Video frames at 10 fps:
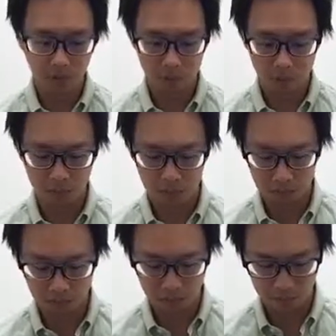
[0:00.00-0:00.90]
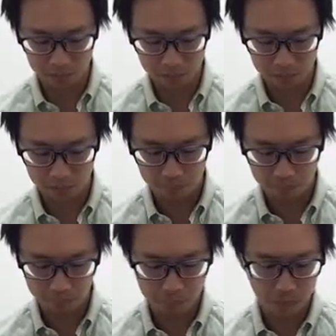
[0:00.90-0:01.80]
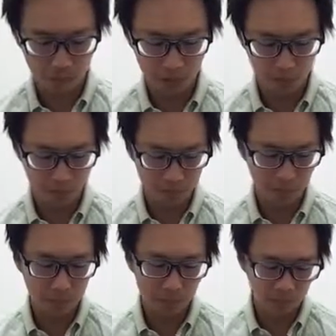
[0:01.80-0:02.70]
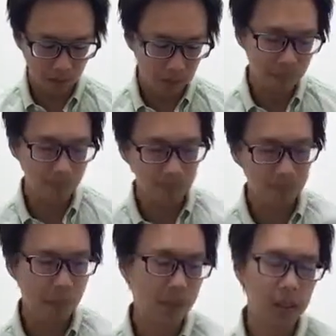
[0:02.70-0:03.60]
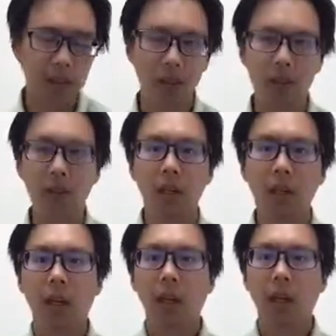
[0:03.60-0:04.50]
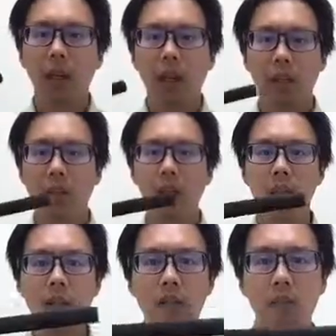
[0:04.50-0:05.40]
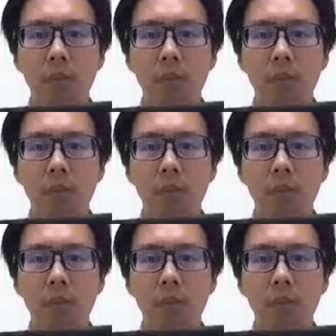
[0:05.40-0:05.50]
and more people like it more, because this is